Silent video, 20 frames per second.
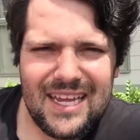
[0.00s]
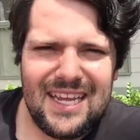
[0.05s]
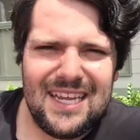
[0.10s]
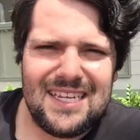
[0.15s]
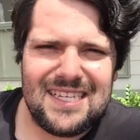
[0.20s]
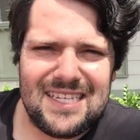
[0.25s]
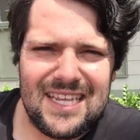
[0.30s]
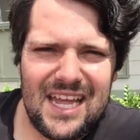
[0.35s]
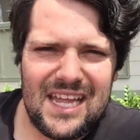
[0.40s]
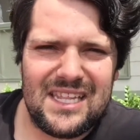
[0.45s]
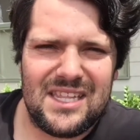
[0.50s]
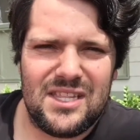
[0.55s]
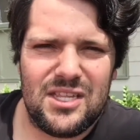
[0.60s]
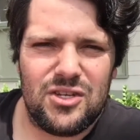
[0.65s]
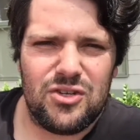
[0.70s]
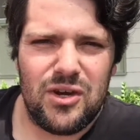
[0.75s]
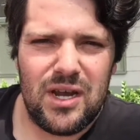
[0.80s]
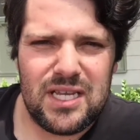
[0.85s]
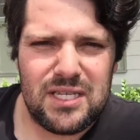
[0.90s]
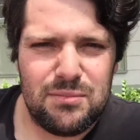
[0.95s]
is that the
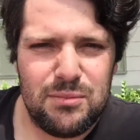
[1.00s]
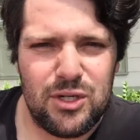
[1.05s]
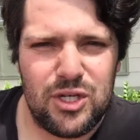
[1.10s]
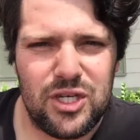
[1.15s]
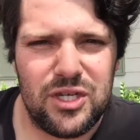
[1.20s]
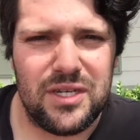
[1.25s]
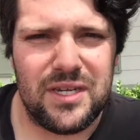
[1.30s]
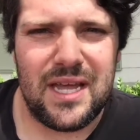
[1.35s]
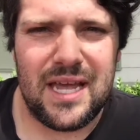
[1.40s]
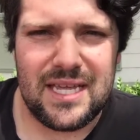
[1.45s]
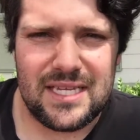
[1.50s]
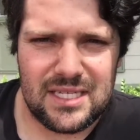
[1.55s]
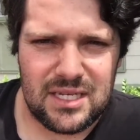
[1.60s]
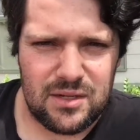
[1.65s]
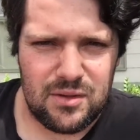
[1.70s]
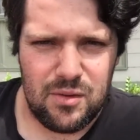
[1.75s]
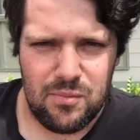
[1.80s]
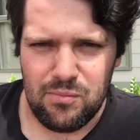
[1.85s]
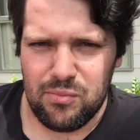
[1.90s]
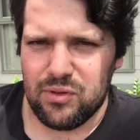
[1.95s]
transmission has
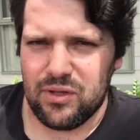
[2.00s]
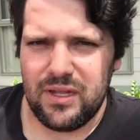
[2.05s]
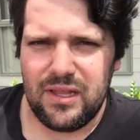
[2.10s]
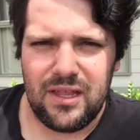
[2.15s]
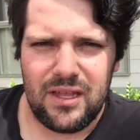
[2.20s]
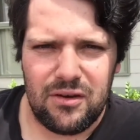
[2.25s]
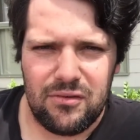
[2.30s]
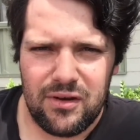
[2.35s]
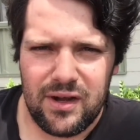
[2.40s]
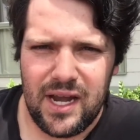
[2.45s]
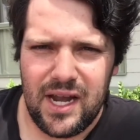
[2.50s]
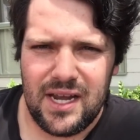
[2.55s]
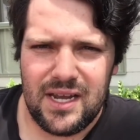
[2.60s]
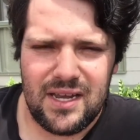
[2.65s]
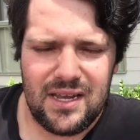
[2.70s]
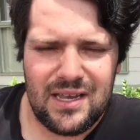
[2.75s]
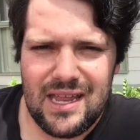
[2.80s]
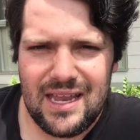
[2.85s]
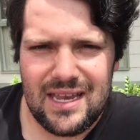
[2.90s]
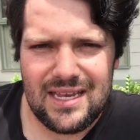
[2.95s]
completely
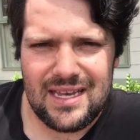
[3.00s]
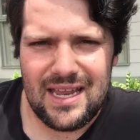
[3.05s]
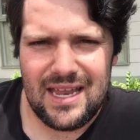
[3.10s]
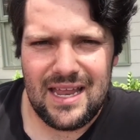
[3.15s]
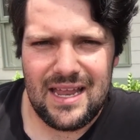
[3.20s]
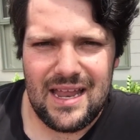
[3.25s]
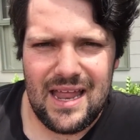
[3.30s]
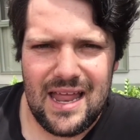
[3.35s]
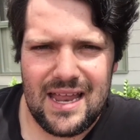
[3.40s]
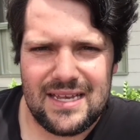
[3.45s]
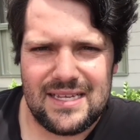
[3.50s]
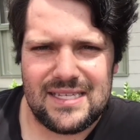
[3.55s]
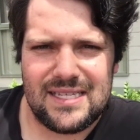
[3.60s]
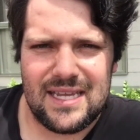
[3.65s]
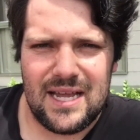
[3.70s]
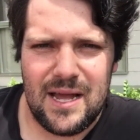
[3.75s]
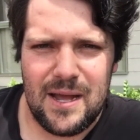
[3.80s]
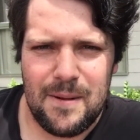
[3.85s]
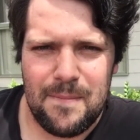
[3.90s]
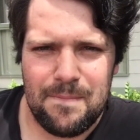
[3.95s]
grenaded. It it's
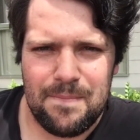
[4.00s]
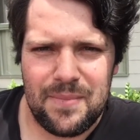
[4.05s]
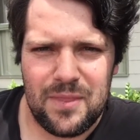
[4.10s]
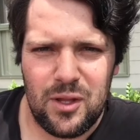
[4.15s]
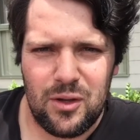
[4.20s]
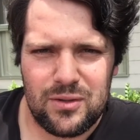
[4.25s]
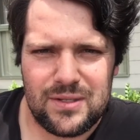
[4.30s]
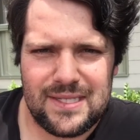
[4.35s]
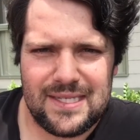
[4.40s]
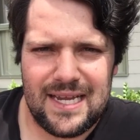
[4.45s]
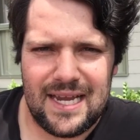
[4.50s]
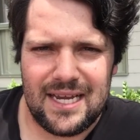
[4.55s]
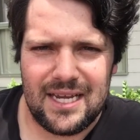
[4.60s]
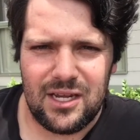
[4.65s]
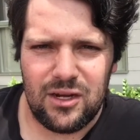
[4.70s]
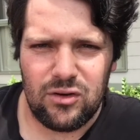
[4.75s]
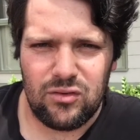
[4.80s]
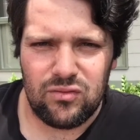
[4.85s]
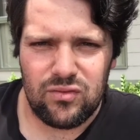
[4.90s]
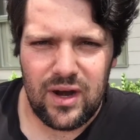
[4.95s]
um, not
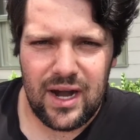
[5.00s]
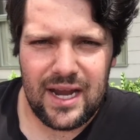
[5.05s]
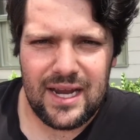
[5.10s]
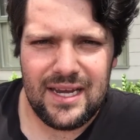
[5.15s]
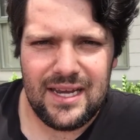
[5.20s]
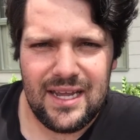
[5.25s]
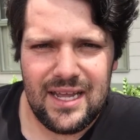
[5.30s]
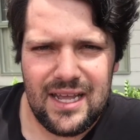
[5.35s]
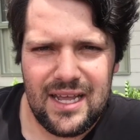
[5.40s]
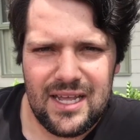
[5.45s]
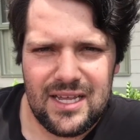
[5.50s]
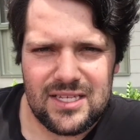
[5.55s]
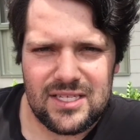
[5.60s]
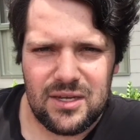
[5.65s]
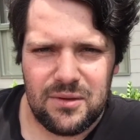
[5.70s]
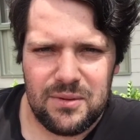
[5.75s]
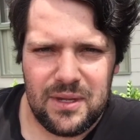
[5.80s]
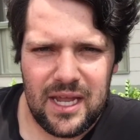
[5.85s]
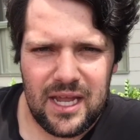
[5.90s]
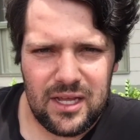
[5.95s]
sounding great.
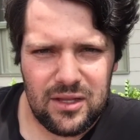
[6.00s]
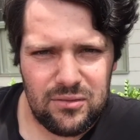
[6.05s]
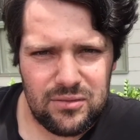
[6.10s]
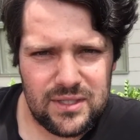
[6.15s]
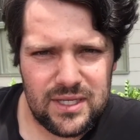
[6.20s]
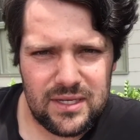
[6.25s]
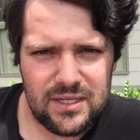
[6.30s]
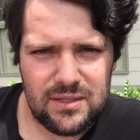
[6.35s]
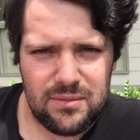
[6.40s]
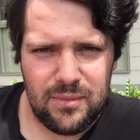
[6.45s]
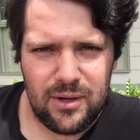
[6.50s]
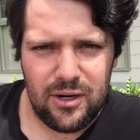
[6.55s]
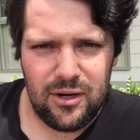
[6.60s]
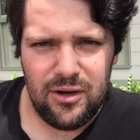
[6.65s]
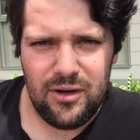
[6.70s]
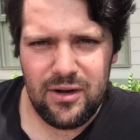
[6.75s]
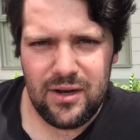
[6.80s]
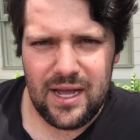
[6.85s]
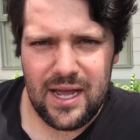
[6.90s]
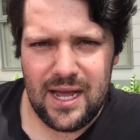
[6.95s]
So I'm getting it looked at
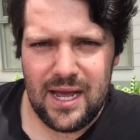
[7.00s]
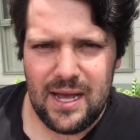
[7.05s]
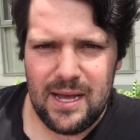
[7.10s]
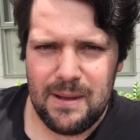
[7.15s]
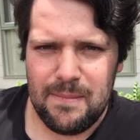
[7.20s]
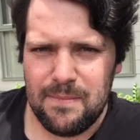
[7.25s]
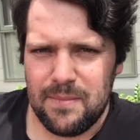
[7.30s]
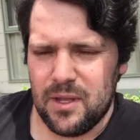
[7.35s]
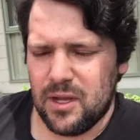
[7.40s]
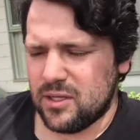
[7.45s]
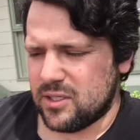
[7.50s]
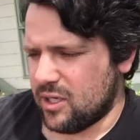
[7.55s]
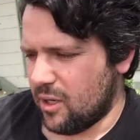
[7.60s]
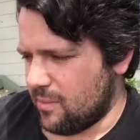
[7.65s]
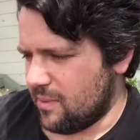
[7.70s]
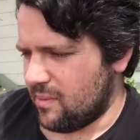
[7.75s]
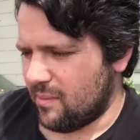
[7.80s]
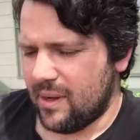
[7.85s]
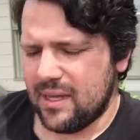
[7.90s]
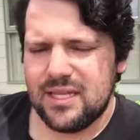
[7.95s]
tomorrow. Um, I was
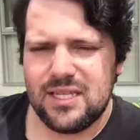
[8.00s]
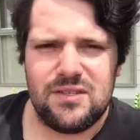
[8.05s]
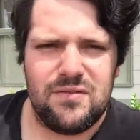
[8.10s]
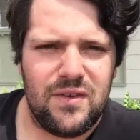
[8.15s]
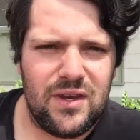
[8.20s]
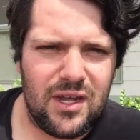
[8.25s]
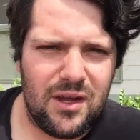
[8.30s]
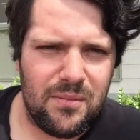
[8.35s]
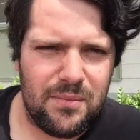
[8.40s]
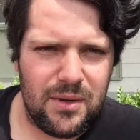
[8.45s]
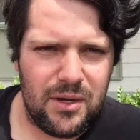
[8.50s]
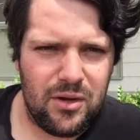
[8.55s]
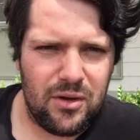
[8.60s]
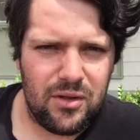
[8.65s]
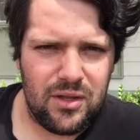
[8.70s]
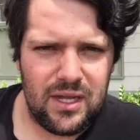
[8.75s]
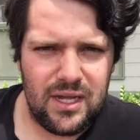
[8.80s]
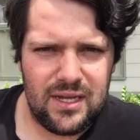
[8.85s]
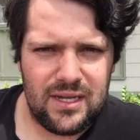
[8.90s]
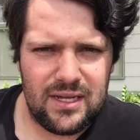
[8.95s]
hoping to make this video a bit
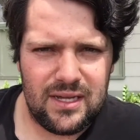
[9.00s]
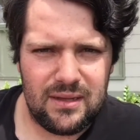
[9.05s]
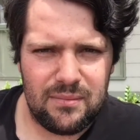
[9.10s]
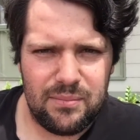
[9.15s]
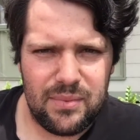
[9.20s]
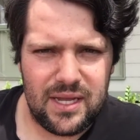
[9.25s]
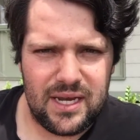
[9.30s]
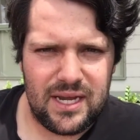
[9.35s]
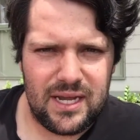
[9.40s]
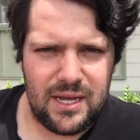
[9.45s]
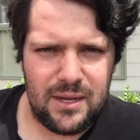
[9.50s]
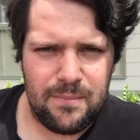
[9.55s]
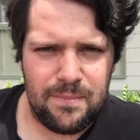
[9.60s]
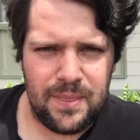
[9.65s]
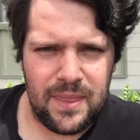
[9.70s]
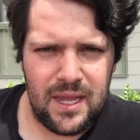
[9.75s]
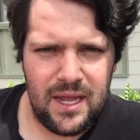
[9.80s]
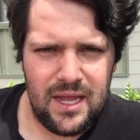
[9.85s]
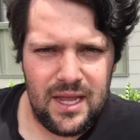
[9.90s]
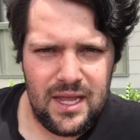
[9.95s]
earlier, but um,
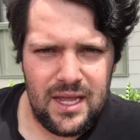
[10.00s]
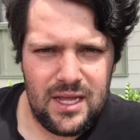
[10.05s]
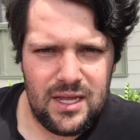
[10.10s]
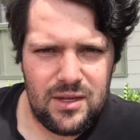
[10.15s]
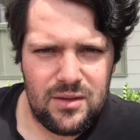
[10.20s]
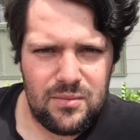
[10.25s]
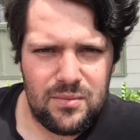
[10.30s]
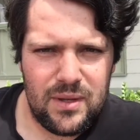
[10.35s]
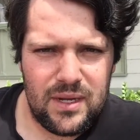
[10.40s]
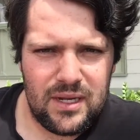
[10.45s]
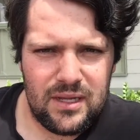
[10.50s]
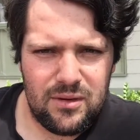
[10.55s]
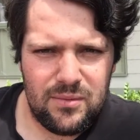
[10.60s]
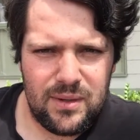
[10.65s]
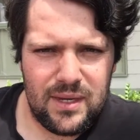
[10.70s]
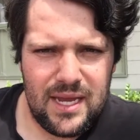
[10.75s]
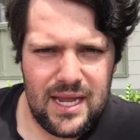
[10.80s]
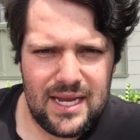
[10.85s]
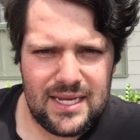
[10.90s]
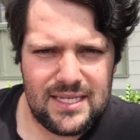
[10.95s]
been a little
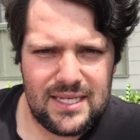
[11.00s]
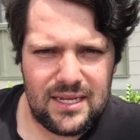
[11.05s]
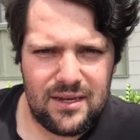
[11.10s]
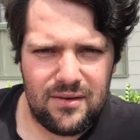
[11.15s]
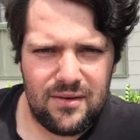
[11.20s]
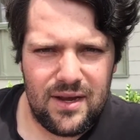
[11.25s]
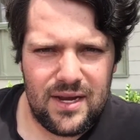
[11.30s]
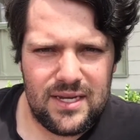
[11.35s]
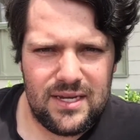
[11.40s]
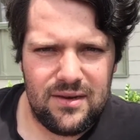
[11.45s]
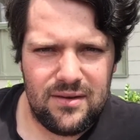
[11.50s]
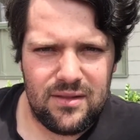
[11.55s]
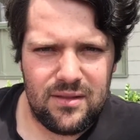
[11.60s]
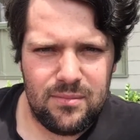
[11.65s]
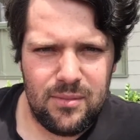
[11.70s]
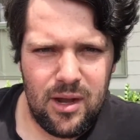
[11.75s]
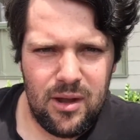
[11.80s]
bit hectic around here at the